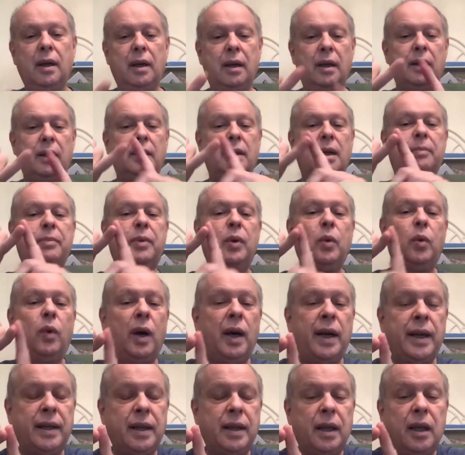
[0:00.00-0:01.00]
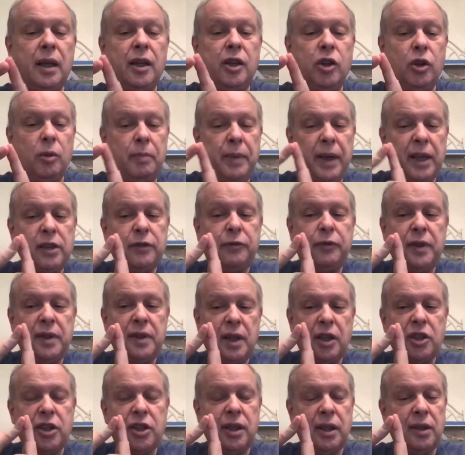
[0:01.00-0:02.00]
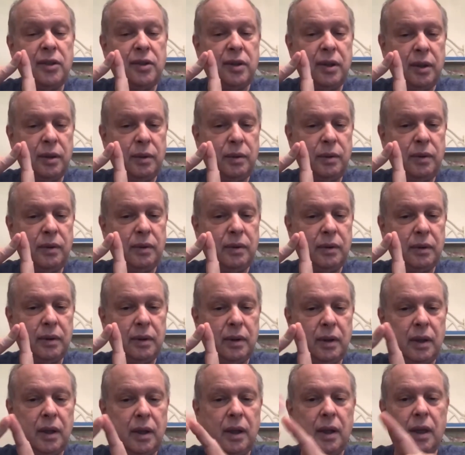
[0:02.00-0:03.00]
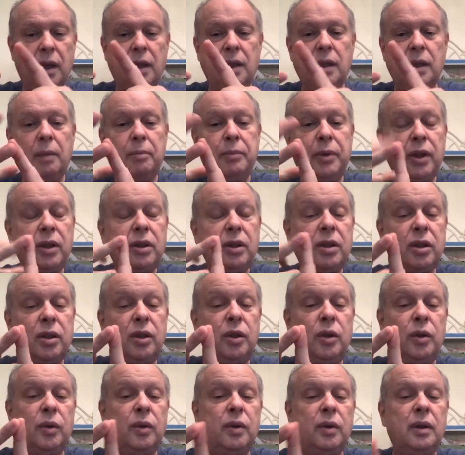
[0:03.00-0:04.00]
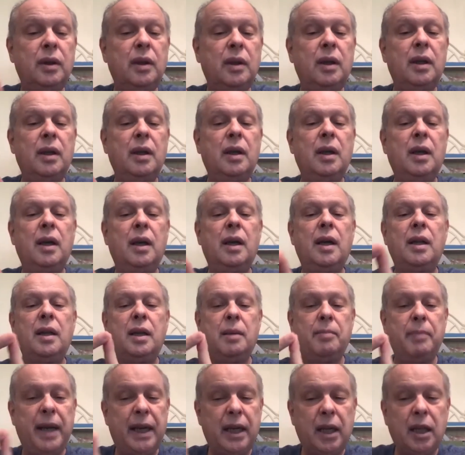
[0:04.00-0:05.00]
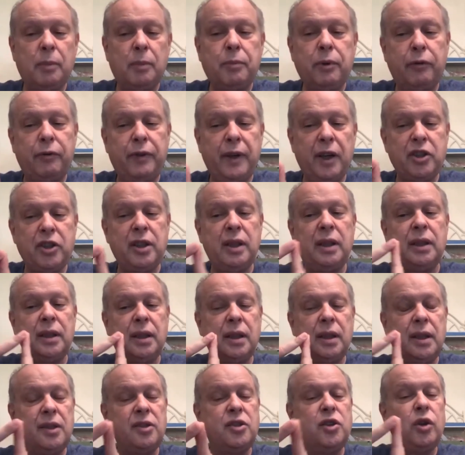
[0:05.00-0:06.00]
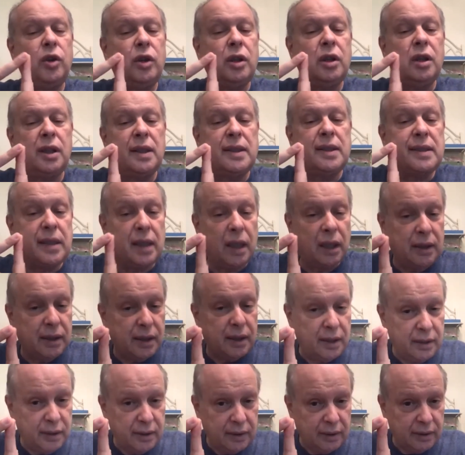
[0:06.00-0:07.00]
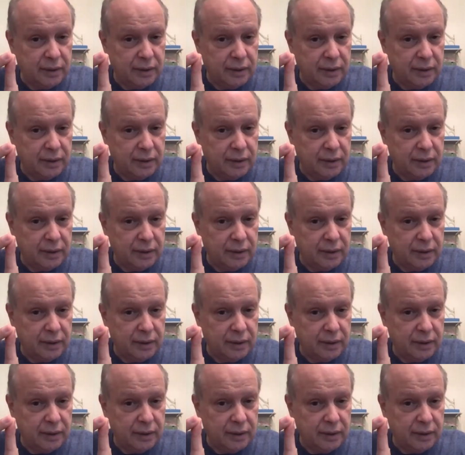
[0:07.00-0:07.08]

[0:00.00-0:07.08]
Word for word: Number one, your best physician is you. Number two, the medical professional is your consultant.